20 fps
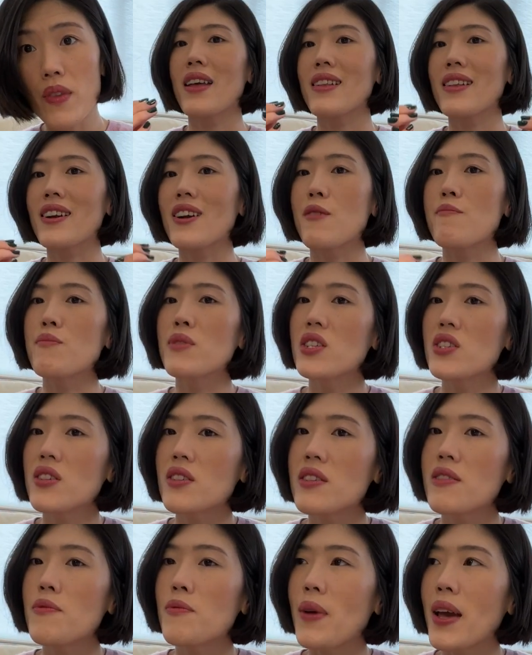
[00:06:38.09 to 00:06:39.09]
The
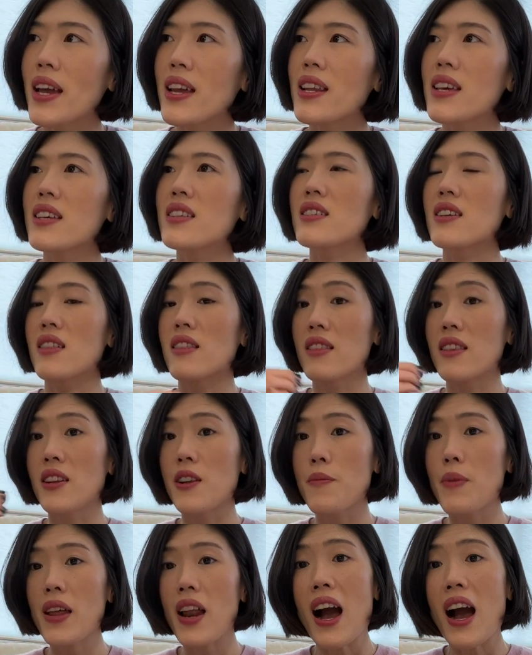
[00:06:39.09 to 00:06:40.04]
commission rate is a little bit